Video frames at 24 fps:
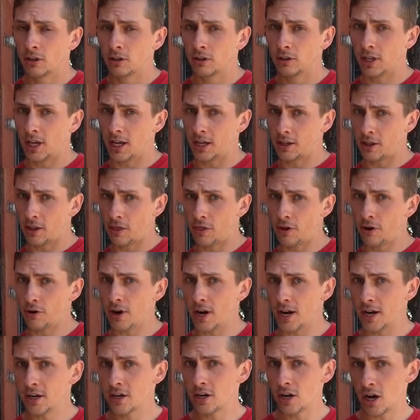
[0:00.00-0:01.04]
like their
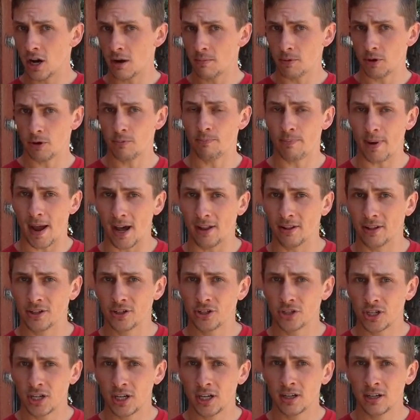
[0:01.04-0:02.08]
income, their balance
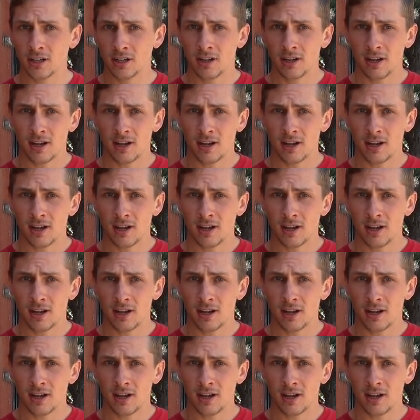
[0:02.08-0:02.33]
sheet,